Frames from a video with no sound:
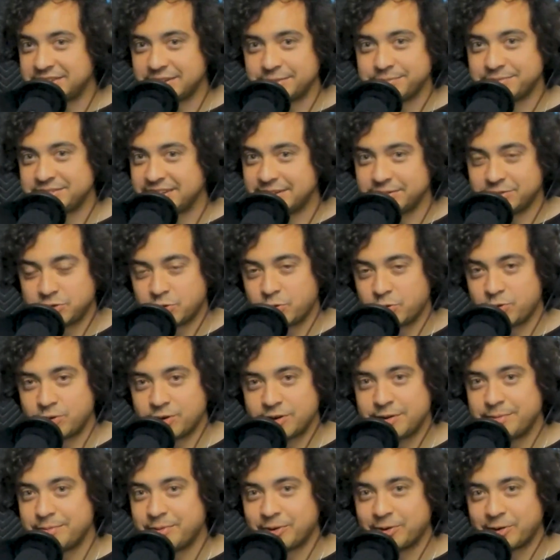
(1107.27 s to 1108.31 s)

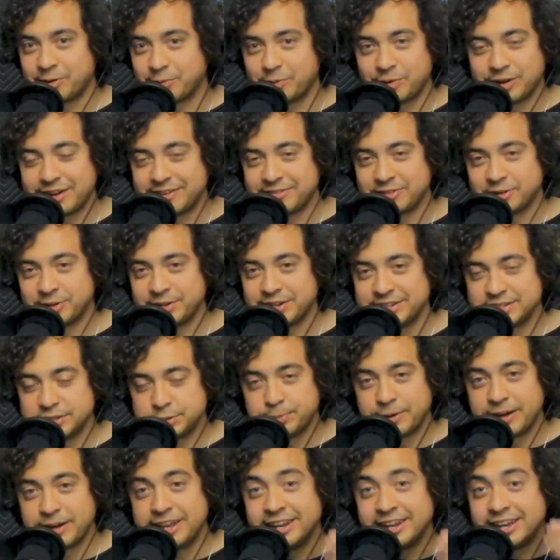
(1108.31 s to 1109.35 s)
sanctorum or whatever it is
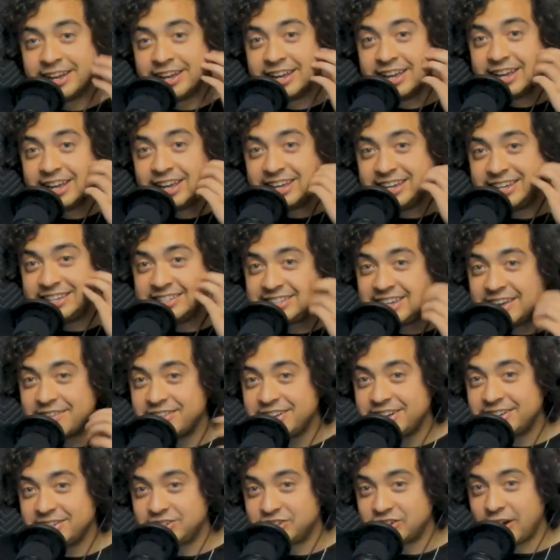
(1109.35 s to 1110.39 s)
but he's
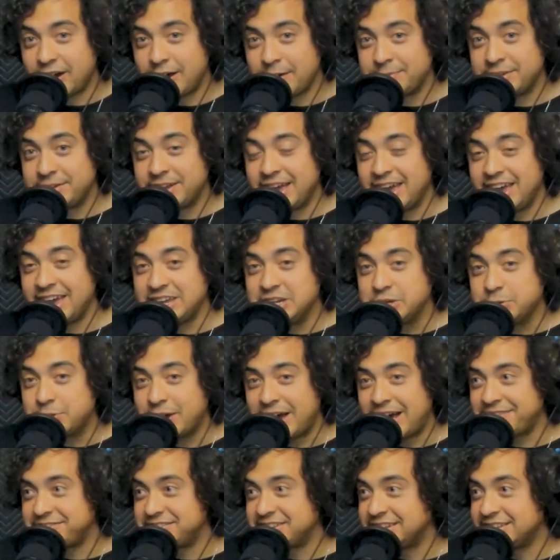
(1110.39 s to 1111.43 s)
given a job hey you
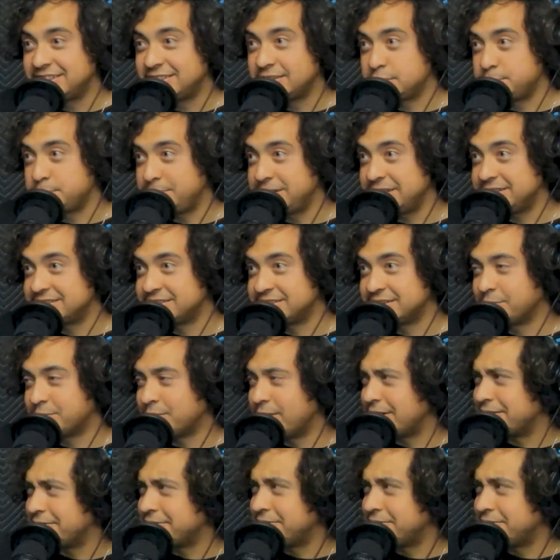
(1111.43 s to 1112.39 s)
have to get this pizza what